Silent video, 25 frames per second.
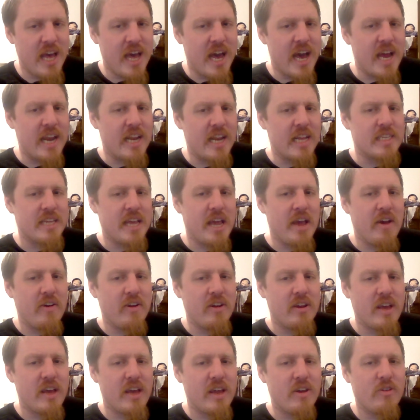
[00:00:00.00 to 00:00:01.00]
and his
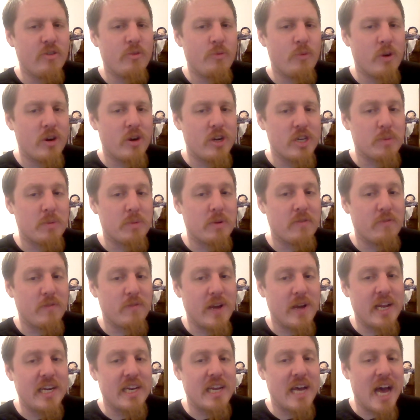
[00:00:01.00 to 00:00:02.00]
Eridan worshiping
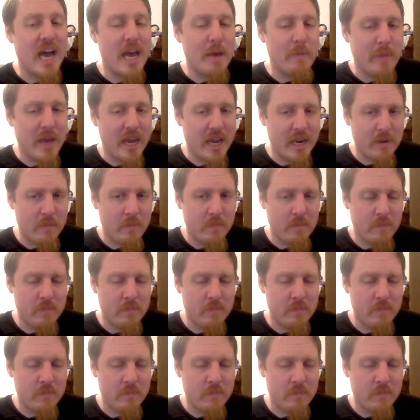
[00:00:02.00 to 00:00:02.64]
friend Tybane.